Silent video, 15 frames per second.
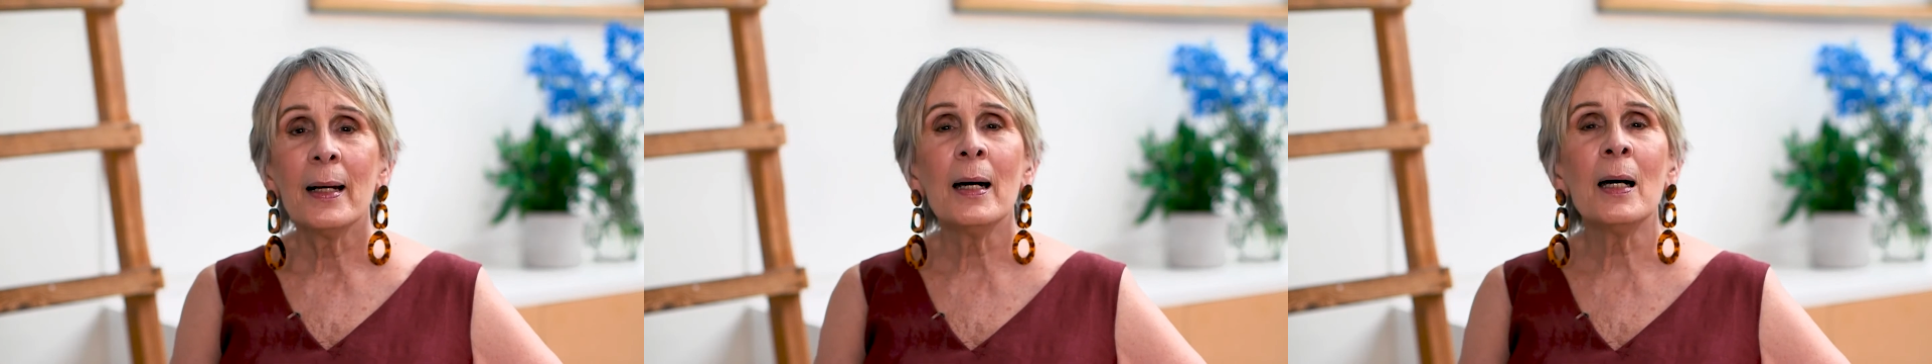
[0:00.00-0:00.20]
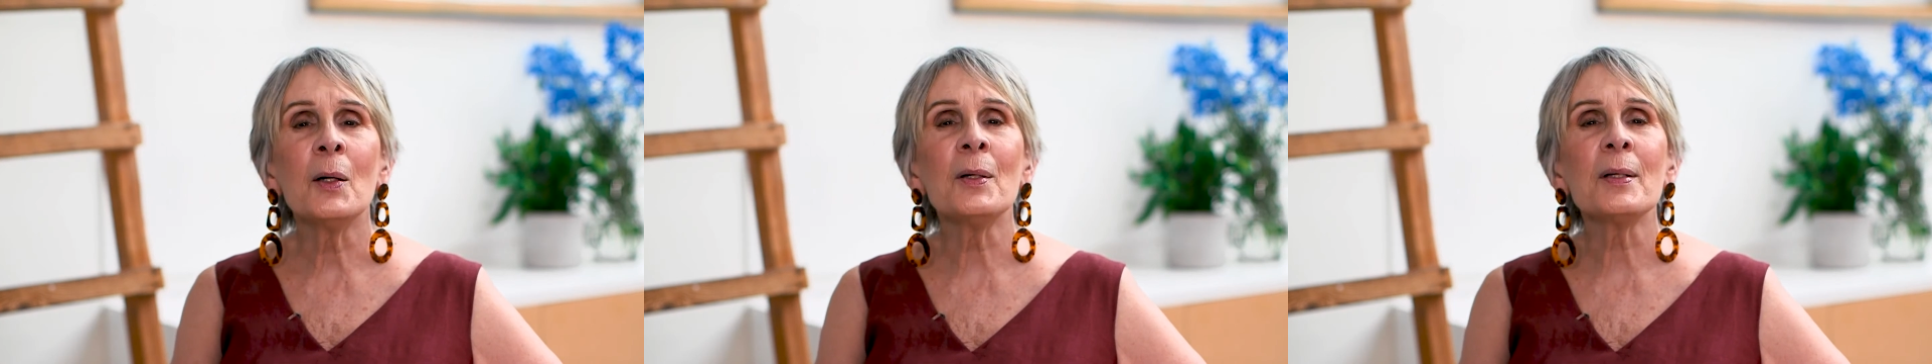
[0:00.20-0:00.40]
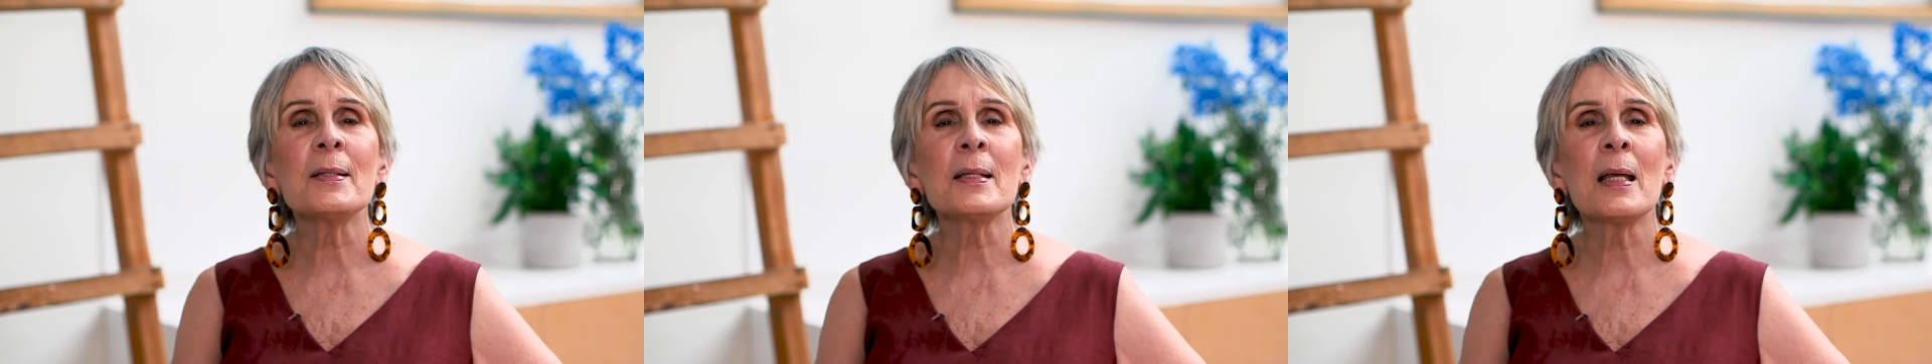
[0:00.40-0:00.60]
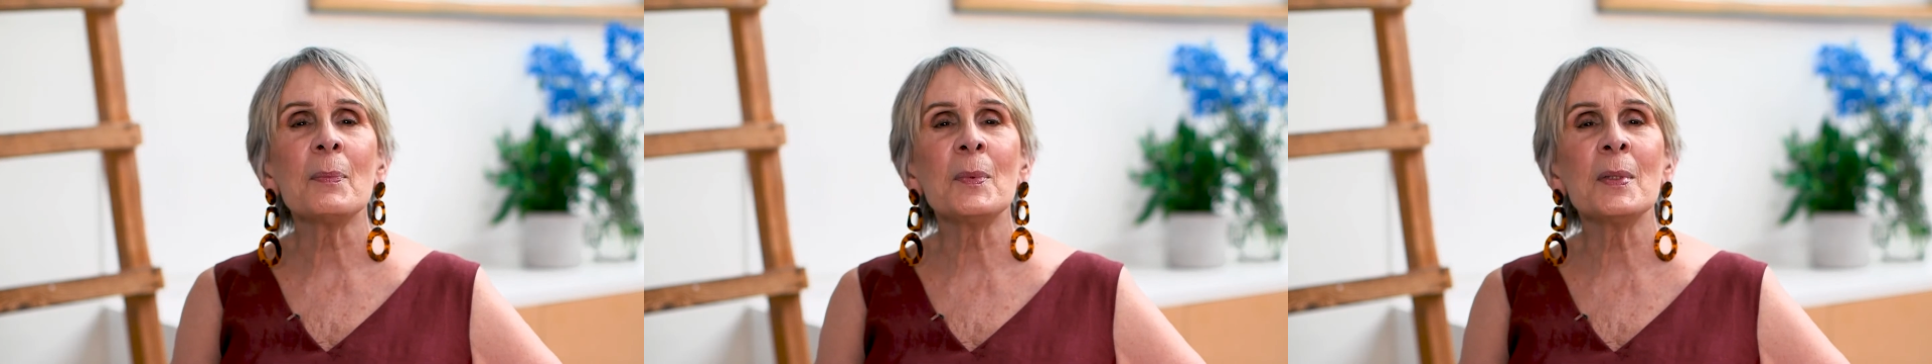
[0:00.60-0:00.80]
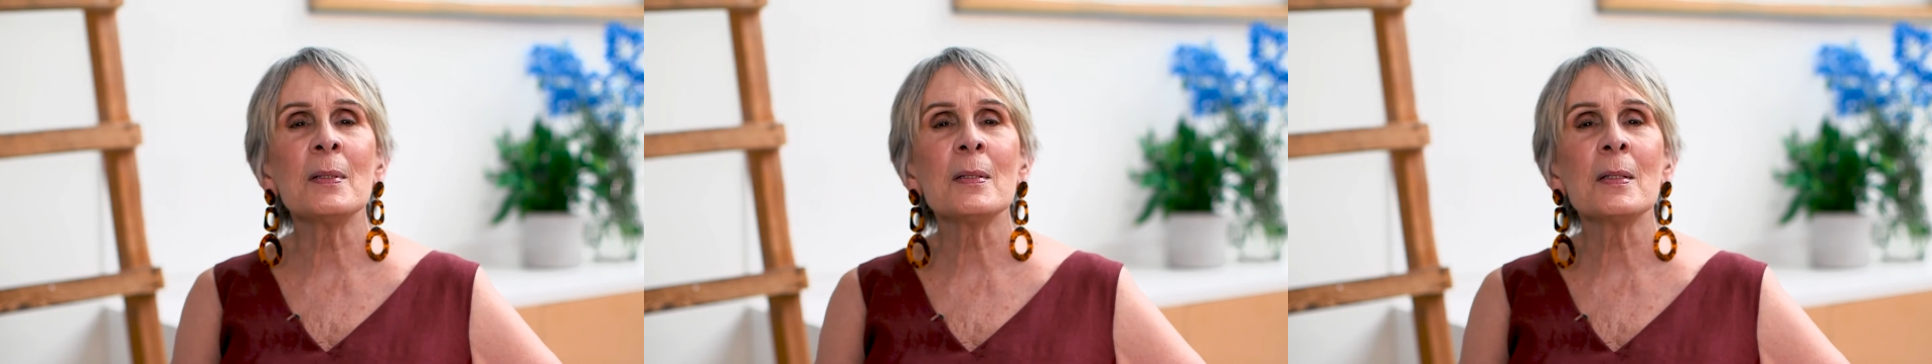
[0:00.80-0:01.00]
Our
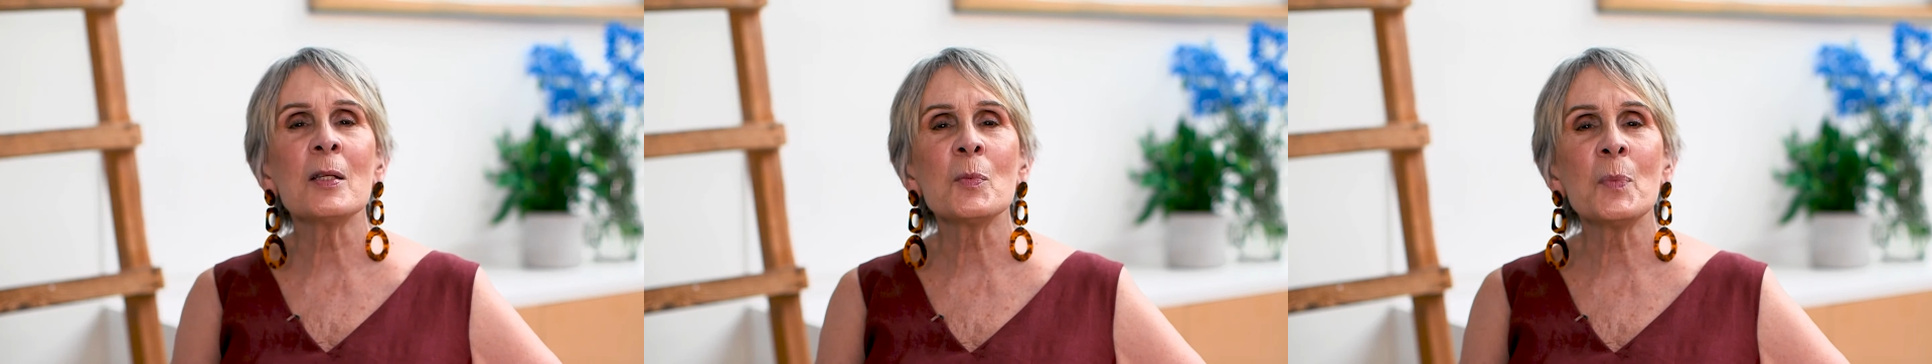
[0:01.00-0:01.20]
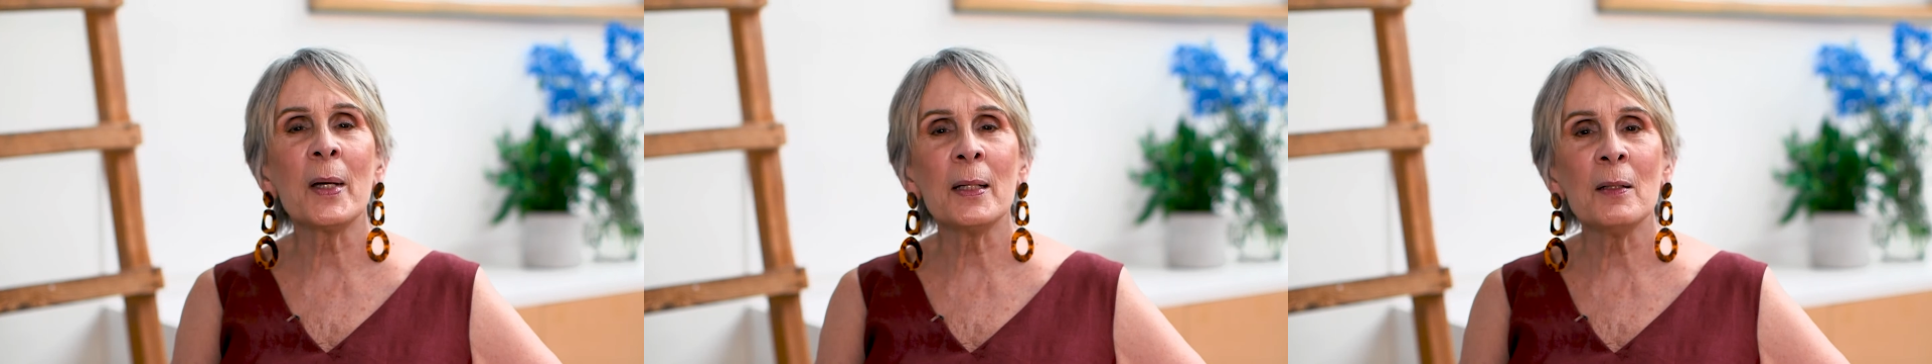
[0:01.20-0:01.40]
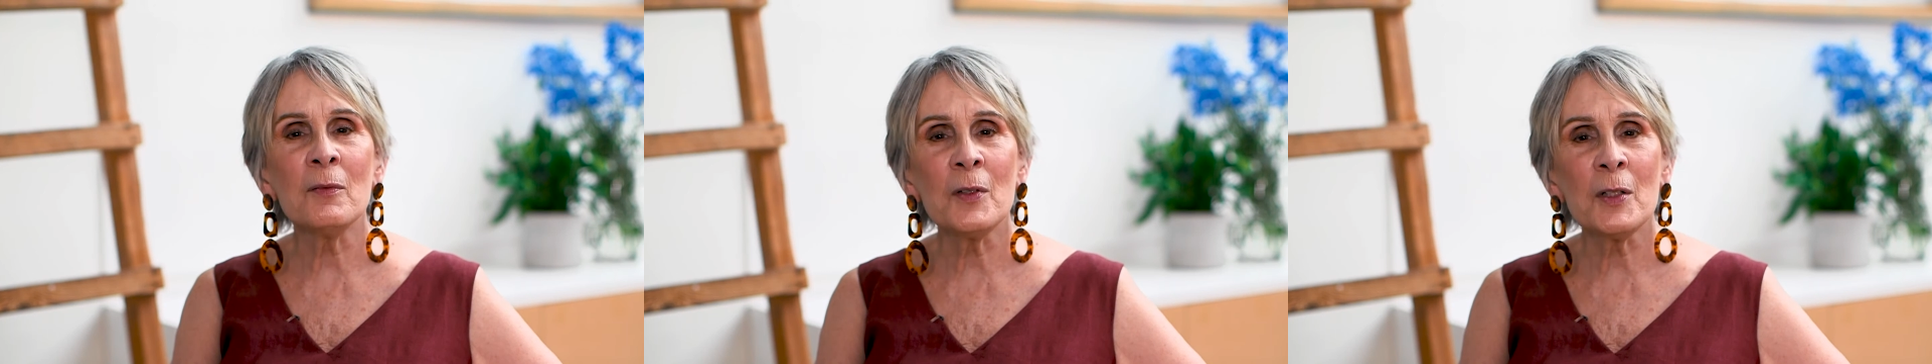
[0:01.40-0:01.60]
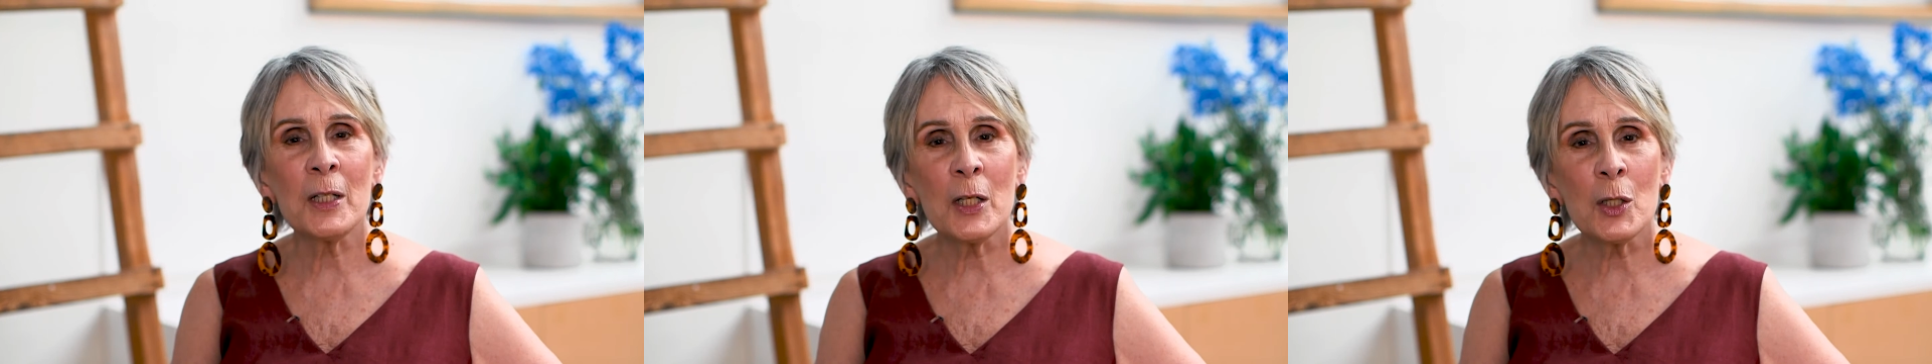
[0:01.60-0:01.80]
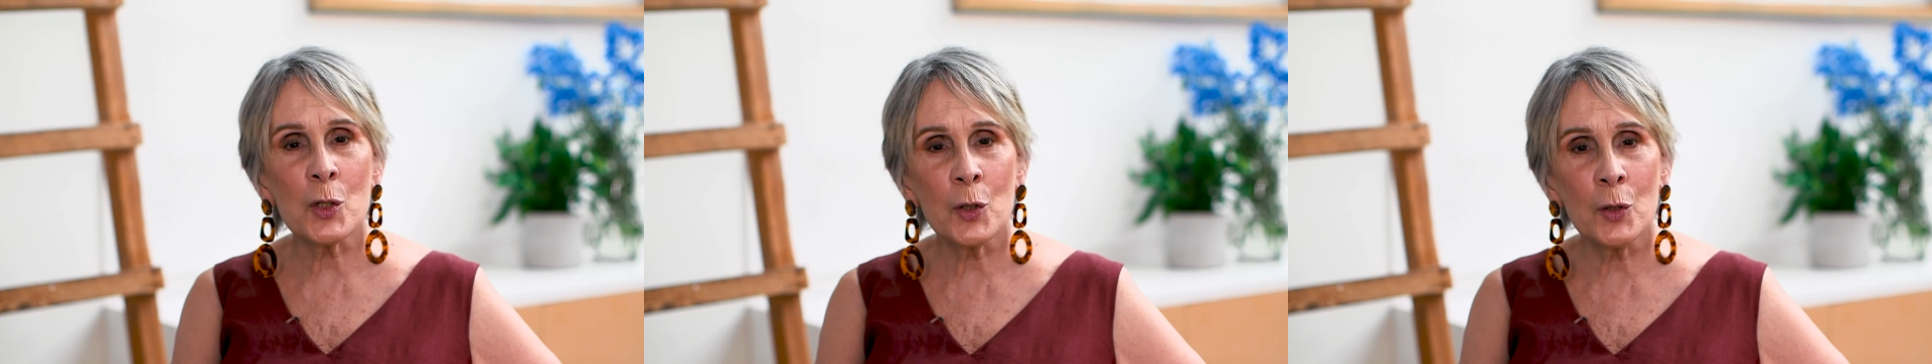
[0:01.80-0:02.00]
acceptance is by
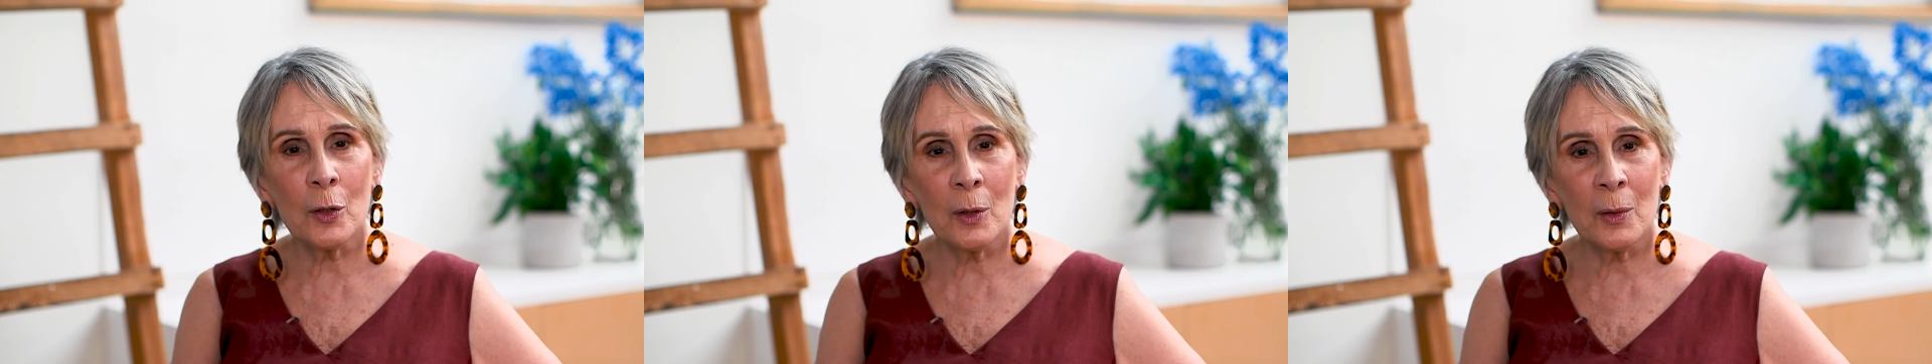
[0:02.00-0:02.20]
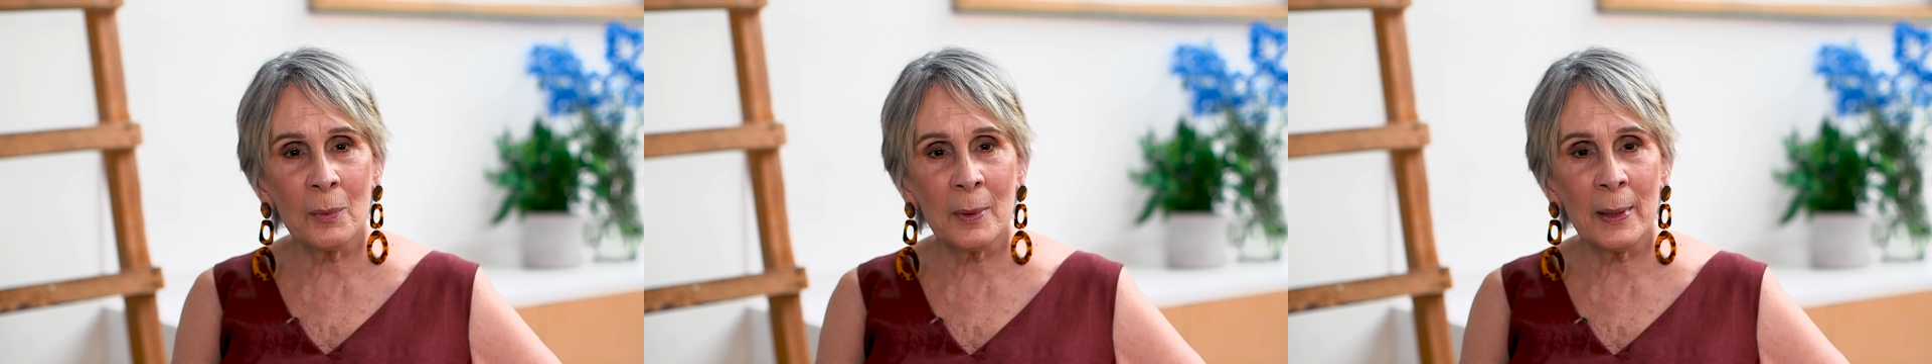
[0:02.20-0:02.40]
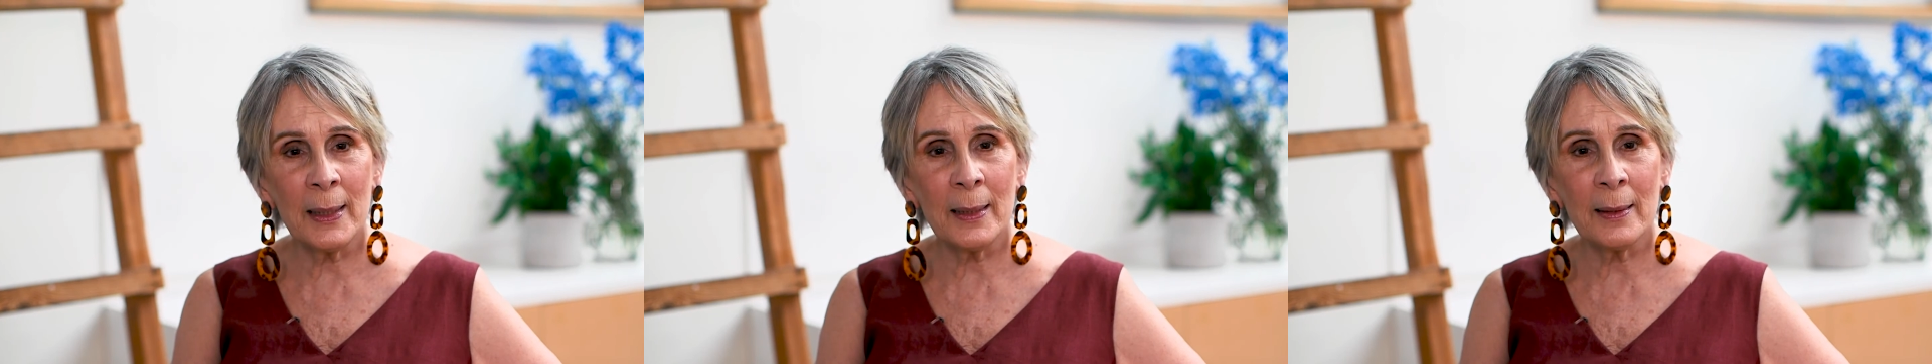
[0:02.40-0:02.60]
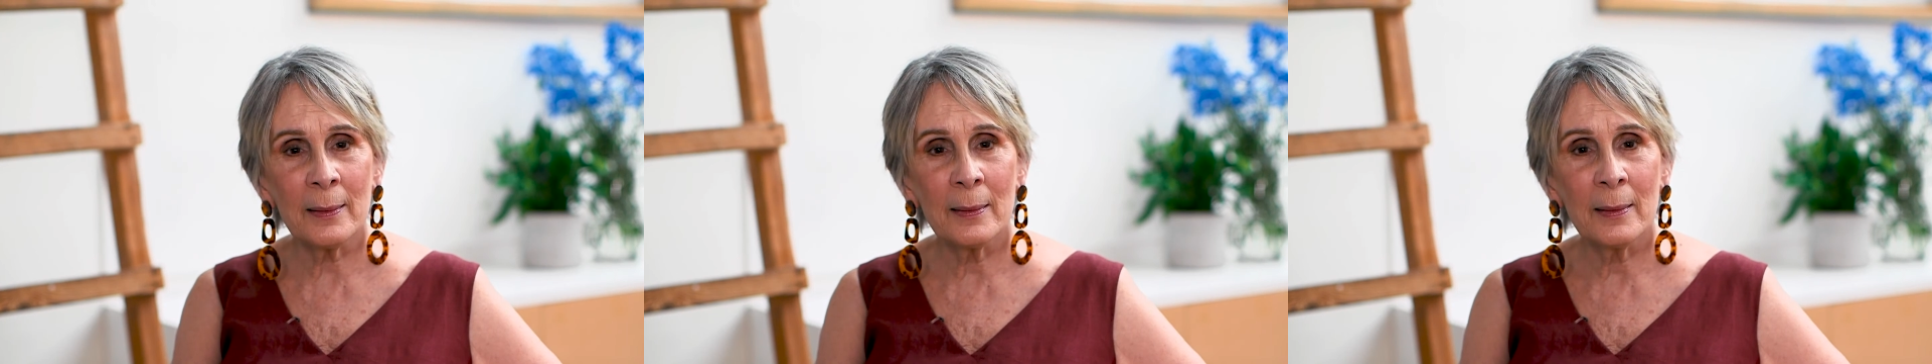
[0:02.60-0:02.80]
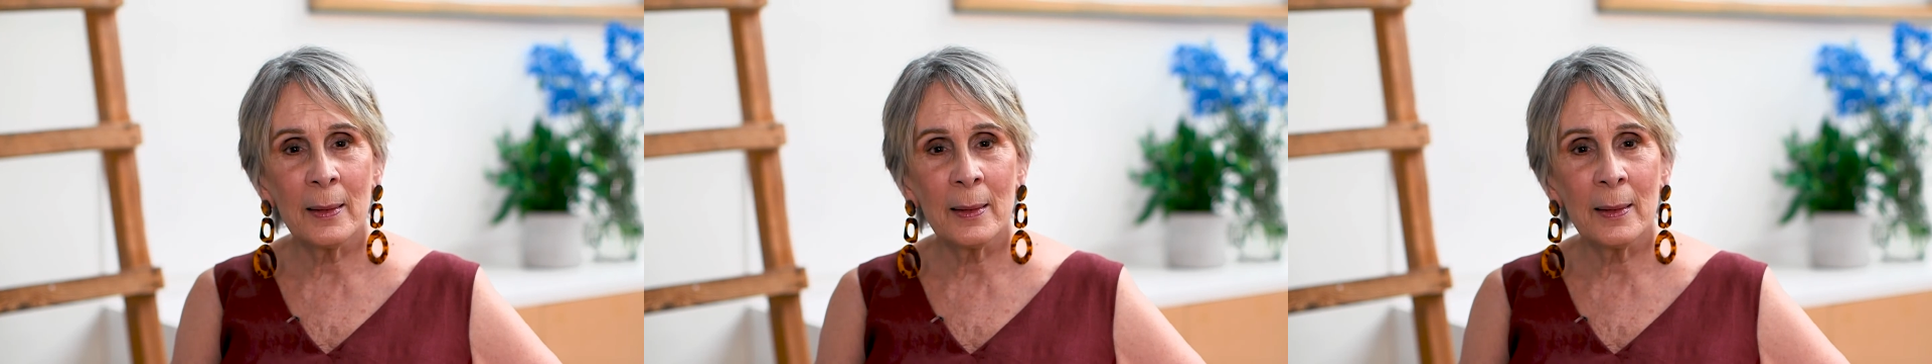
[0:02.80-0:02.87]
invitation only